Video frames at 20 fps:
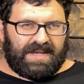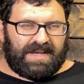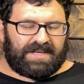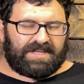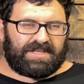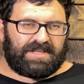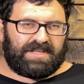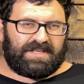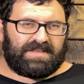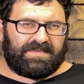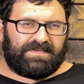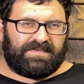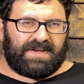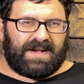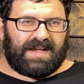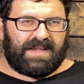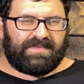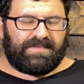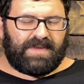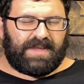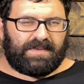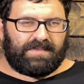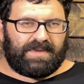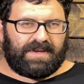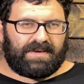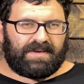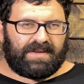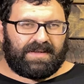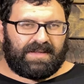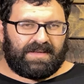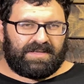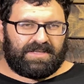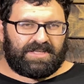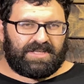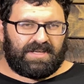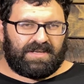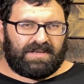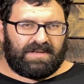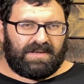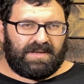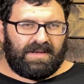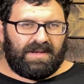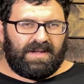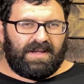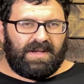It actually is a five main bearing engine.